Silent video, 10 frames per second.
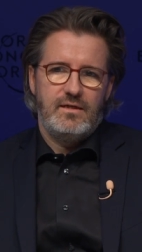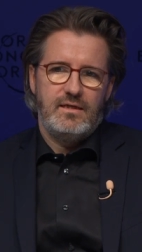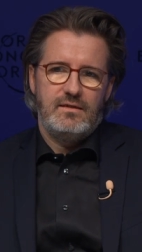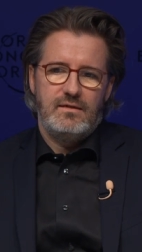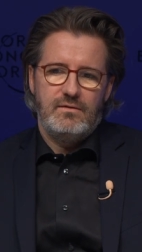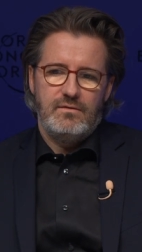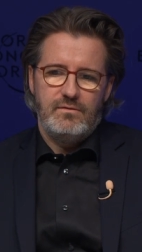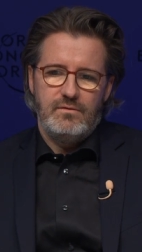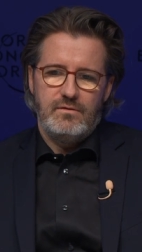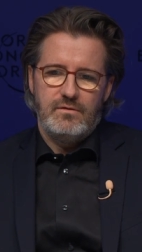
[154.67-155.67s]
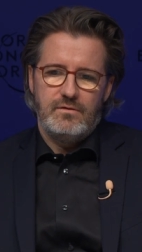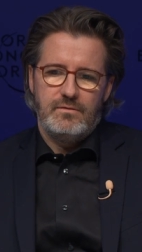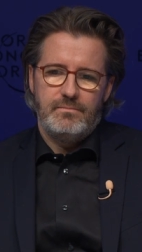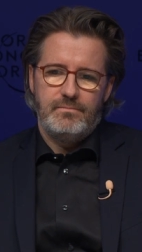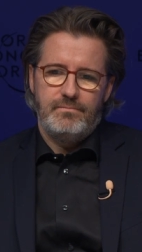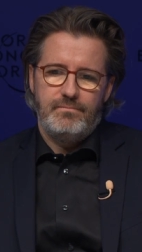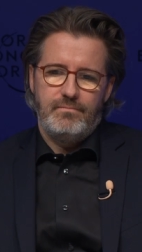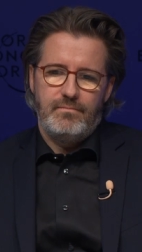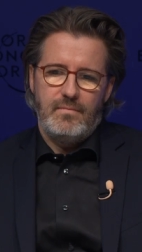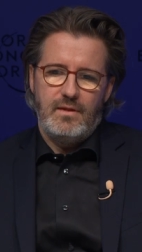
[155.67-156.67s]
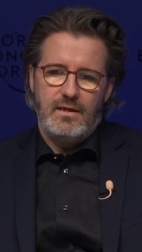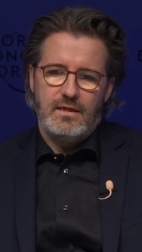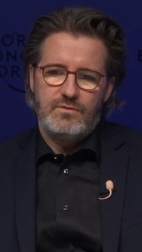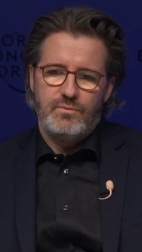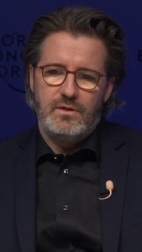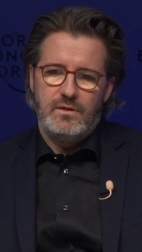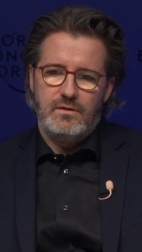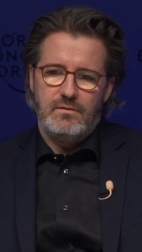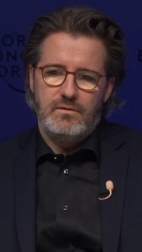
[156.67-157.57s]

And um, as we